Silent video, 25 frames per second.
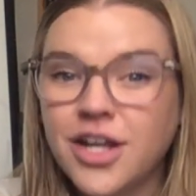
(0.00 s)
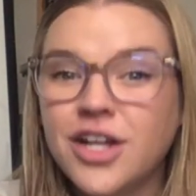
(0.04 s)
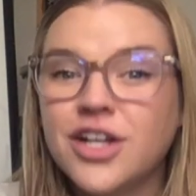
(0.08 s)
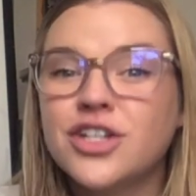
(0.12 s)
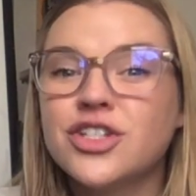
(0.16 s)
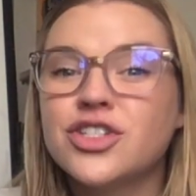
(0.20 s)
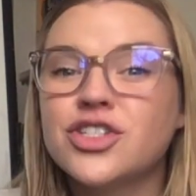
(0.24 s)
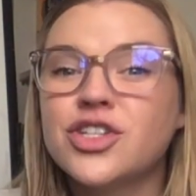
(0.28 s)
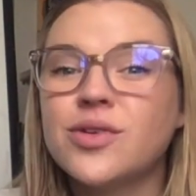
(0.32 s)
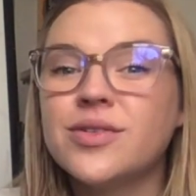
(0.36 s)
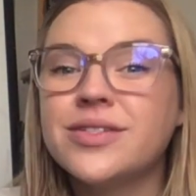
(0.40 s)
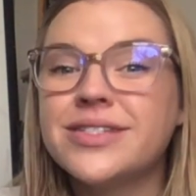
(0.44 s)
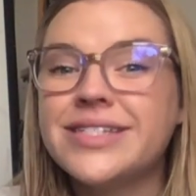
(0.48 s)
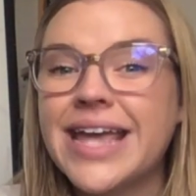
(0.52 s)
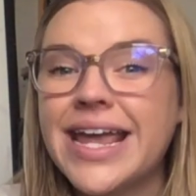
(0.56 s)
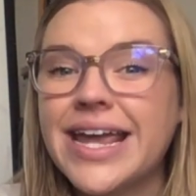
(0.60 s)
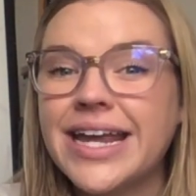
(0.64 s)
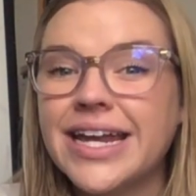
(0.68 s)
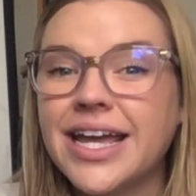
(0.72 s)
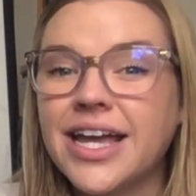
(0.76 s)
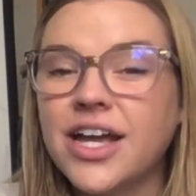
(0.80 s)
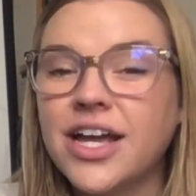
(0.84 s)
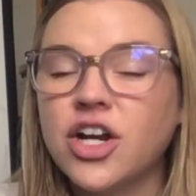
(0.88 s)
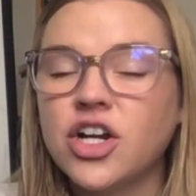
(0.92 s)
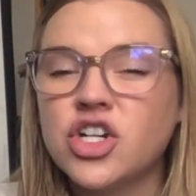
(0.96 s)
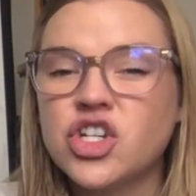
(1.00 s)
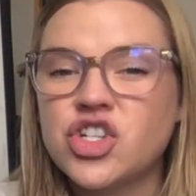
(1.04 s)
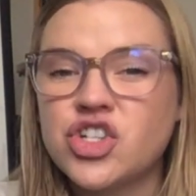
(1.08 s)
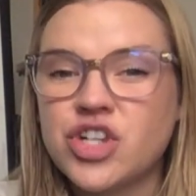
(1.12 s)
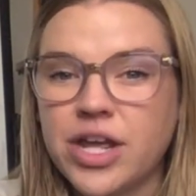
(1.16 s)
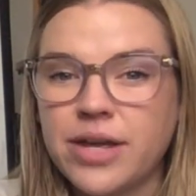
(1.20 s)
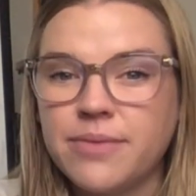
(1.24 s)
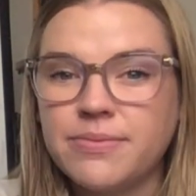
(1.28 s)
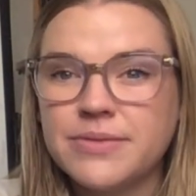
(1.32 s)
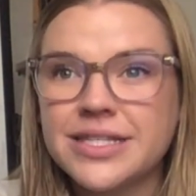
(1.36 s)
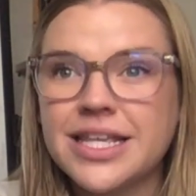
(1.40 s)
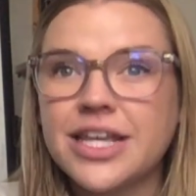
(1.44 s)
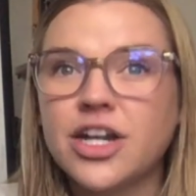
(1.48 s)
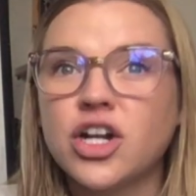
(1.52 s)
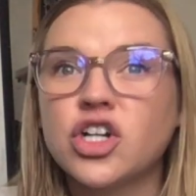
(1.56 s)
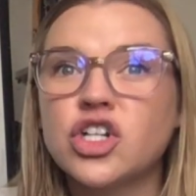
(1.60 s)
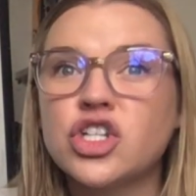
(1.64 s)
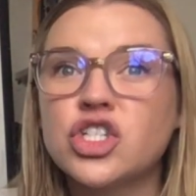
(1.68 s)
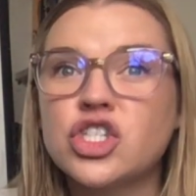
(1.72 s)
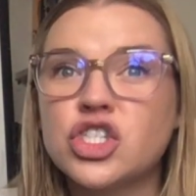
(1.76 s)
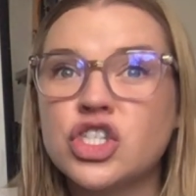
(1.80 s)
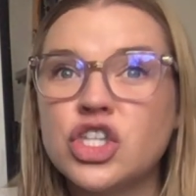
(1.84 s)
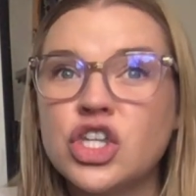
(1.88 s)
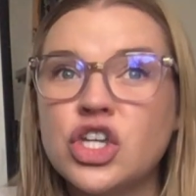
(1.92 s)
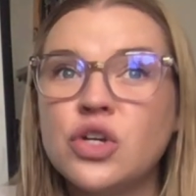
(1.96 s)
So data or shapes that are
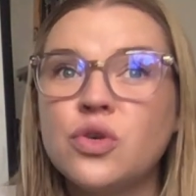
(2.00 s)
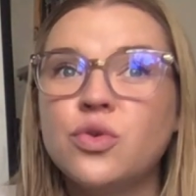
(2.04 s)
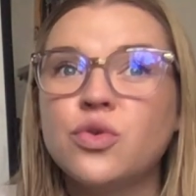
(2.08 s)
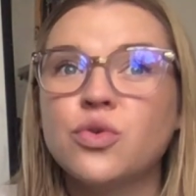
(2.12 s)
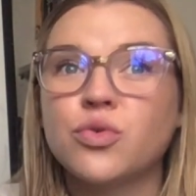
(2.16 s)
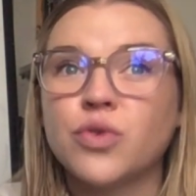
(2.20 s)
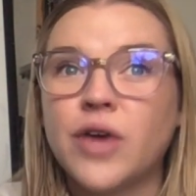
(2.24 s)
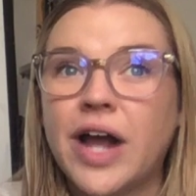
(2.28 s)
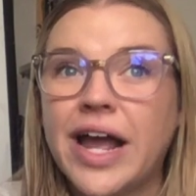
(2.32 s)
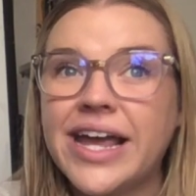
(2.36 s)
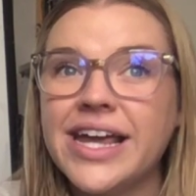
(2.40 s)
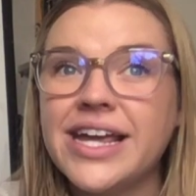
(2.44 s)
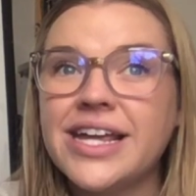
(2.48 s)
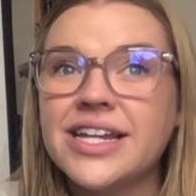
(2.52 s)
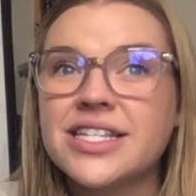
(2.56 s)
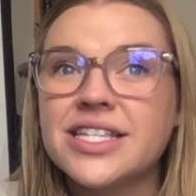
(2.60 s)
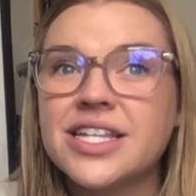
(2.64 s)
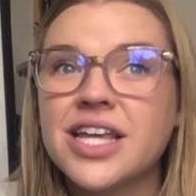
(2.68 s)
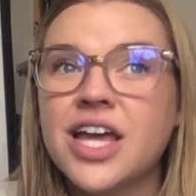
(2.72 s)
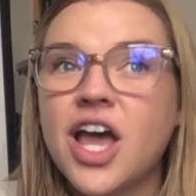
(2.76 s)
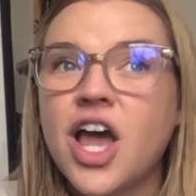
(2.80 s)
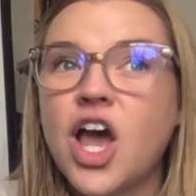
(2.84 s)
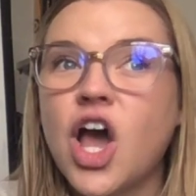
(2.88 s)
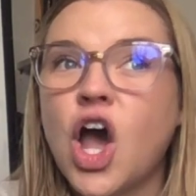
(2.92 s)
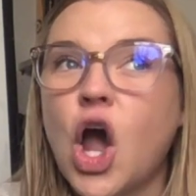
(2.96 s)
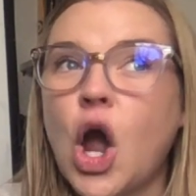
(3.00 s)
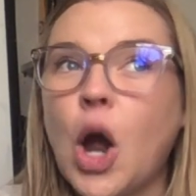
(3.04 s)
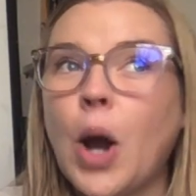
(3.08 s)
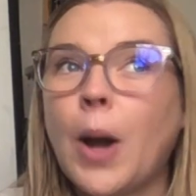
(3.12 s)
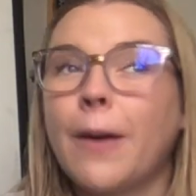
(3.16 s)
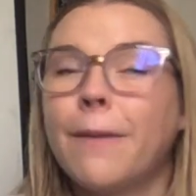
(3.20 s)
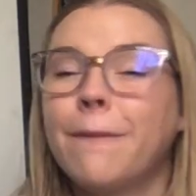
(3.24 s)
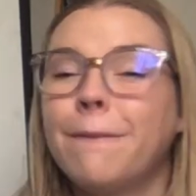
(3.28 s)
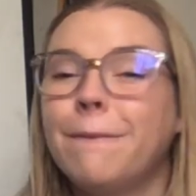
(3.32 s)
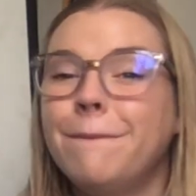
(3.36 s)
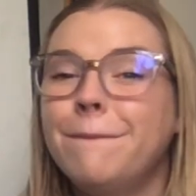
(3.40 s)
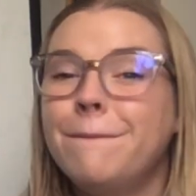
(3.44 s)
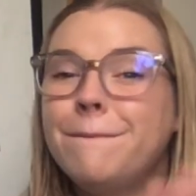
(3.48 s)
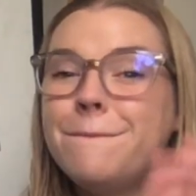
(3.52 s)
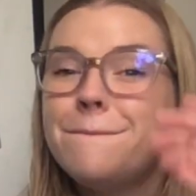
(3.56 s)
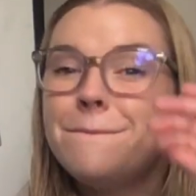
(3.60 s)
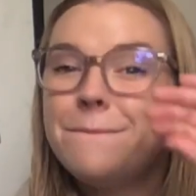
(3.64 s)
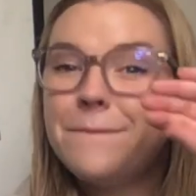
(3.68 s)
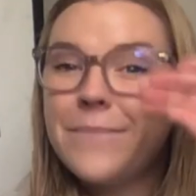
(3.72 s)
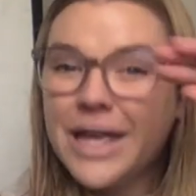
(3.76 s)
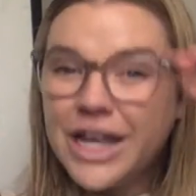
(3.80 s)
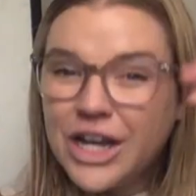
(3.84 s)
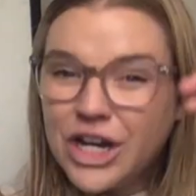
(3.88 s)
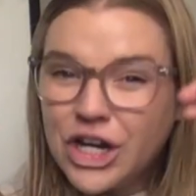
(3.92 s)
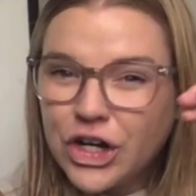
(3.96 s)
skewed right are
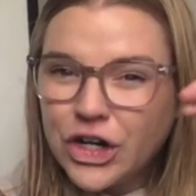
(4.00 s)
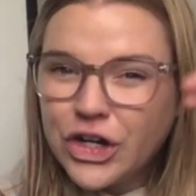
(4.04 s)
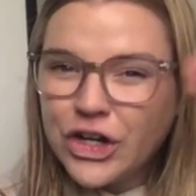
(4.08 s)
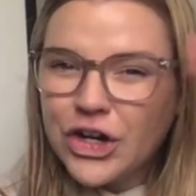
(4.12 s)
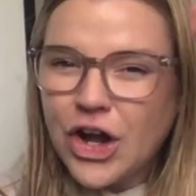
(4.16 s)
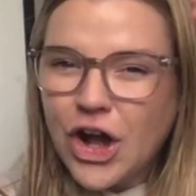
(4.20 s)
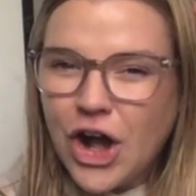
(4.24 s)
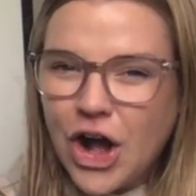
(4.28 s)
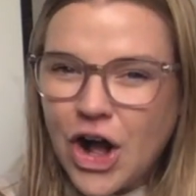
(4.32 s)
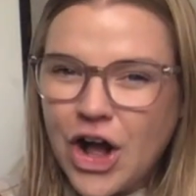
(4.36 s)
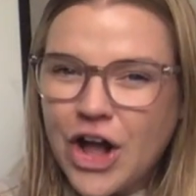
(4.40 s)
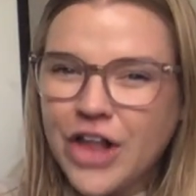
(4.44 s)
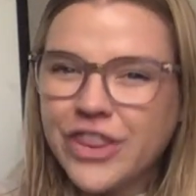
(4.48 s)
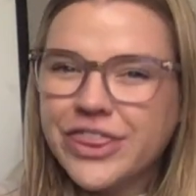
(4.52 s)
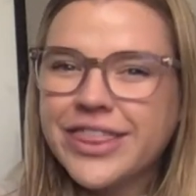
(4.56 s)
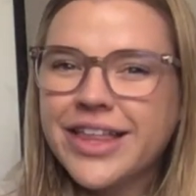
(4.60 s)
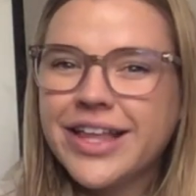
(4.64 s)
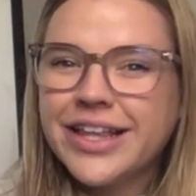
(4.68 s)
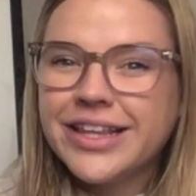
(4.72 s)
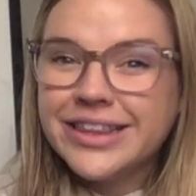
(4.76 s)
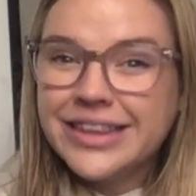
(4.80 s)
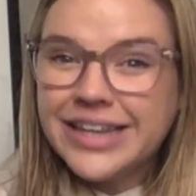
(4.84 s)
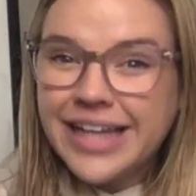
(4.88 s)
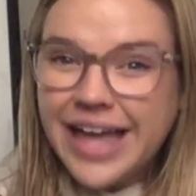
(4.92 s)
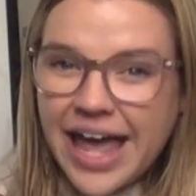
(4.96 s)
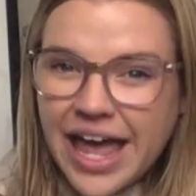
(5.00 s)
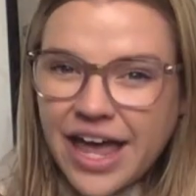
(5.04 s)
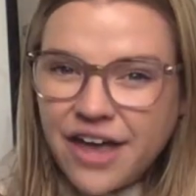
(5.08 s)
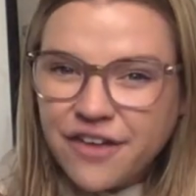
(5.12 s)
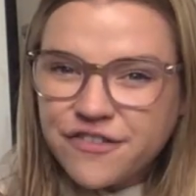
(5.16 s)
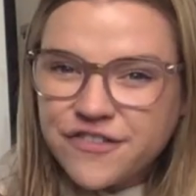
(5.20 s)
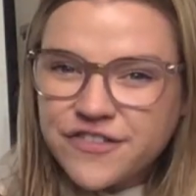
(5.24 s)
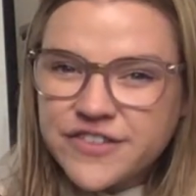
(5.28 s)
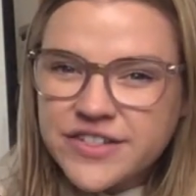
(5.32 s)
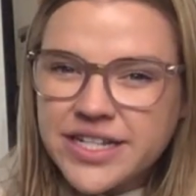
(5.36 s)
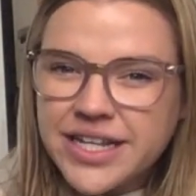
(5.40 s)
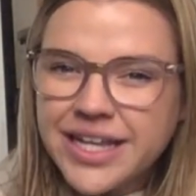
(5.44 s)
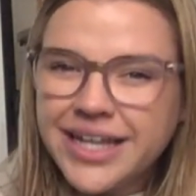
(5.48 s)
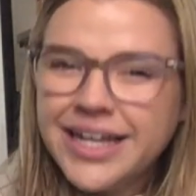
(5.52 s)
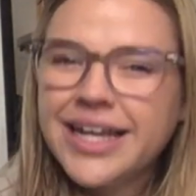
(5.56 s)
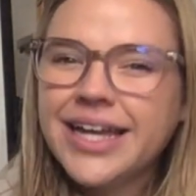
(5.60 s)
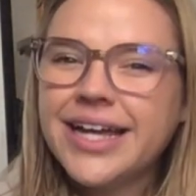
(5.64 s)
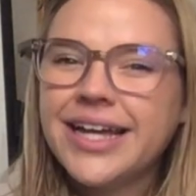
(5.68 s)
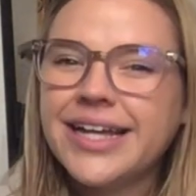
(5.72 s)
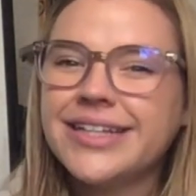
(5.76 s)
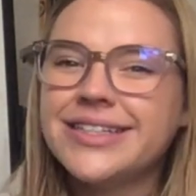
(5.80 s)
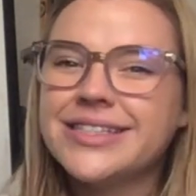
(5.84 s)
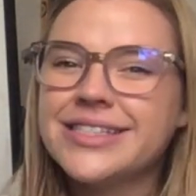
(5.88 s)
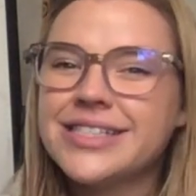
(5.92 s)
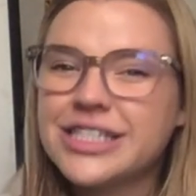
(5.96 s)
bigger on the left
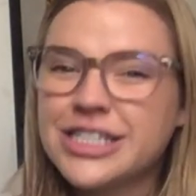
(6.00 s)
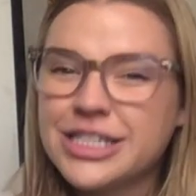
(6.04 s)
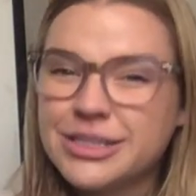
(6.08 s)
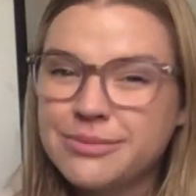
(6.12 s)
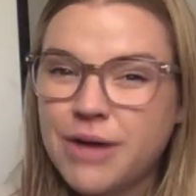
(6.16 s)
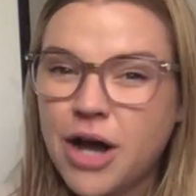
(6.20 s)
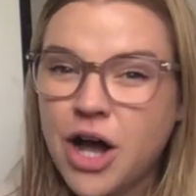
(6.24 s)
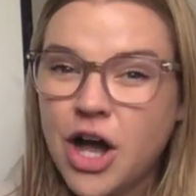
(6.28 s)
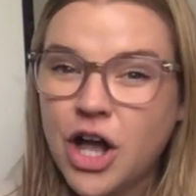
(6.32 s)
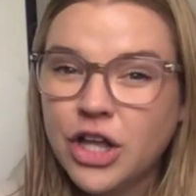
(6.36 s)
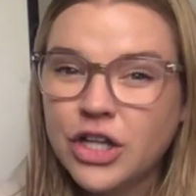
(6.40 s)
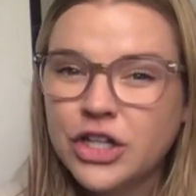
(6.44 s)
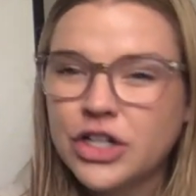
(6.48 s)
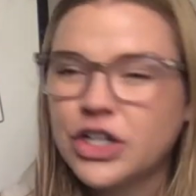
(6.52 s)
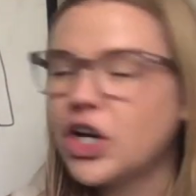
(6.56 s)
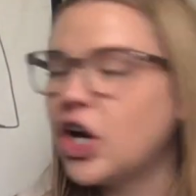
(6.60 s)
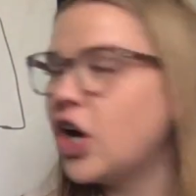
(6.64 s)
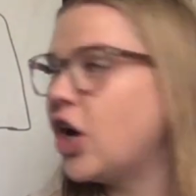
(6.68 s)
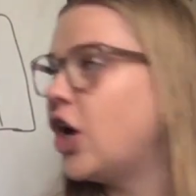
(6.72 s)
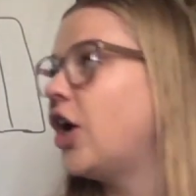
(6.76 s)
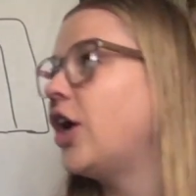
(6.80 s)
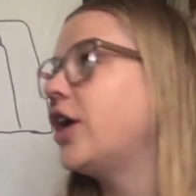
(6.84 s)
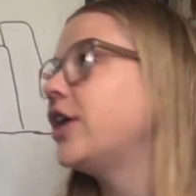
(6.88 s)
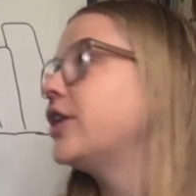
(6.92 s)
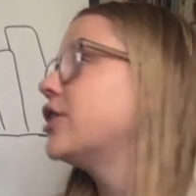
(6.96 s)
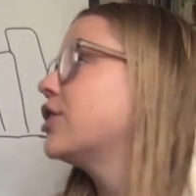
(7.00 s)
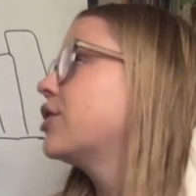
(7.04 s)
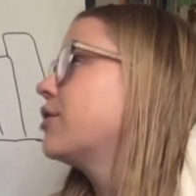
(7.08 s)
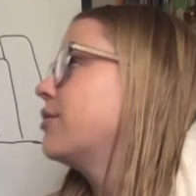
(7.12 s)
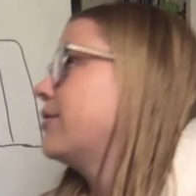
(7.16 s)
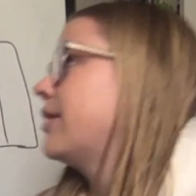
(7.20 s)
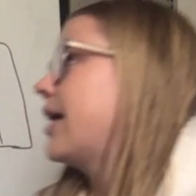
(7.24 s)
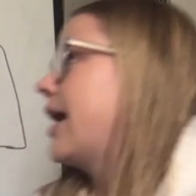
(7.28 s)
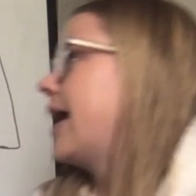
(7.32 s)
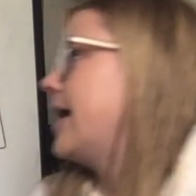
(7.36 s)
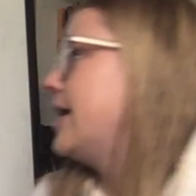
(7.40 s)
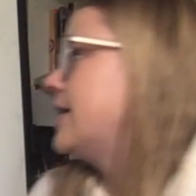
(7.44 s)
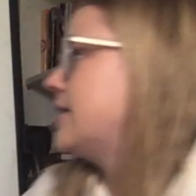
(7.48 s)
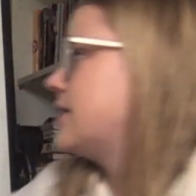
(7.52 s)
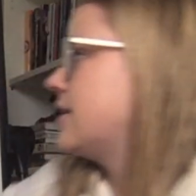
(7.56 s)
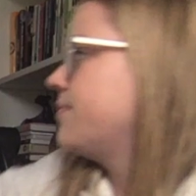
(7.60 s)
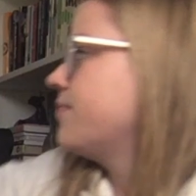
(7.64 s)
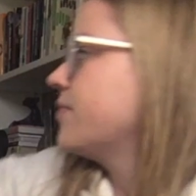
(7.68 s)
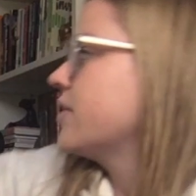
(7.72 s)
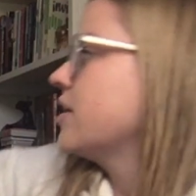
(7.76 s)
and smaller on the right.